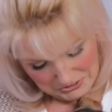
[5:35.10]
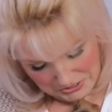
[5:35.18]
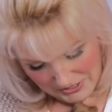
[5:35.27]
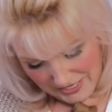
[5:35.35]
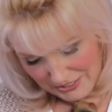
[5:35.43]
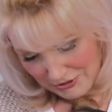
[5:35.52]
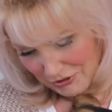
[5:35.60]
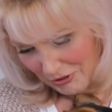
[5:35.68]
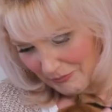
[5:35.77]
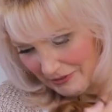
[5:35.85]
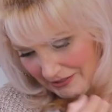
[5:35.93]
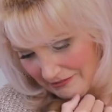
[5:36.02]
So that's
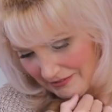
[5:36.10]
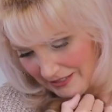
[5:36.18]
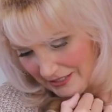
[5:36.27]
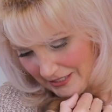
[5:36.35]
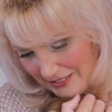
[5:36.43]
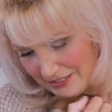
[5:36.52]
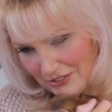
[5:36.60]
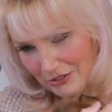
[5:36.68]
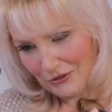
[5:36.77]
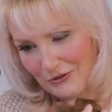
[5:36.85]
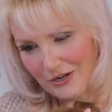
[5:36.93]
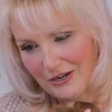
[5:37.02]
Dobby, and he's the
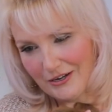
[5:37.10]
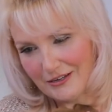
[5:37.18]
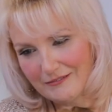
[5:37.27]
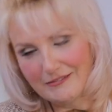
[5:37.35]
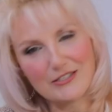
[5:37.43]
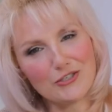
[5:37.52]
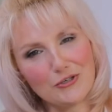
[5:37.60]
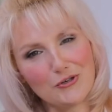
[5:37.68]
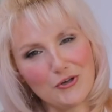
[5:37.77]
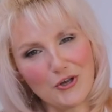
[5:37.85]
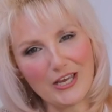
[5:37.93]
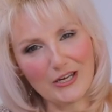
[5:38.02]
new guy. He's the
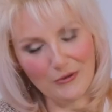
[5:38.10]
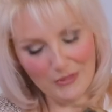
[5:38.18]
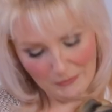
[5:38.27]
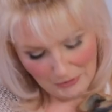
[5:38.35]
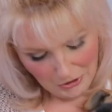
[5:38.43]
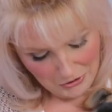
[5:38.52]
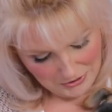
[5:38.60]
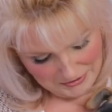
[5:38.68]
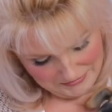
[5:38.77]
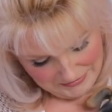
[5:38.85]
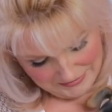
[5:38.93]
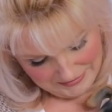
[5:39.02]
new kid on the block,
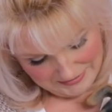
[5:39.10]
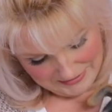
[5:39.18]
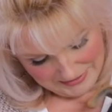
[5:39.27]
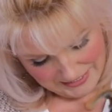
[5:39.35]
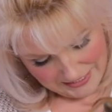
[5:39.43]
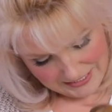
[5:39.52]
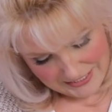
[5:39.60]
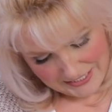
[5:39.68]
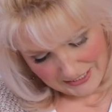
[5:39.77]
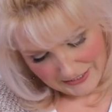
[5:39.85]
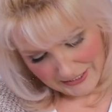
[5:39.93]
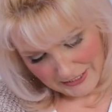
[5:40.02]
and he's
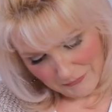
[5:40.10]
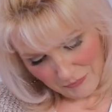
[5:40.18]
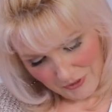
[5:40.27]
settling in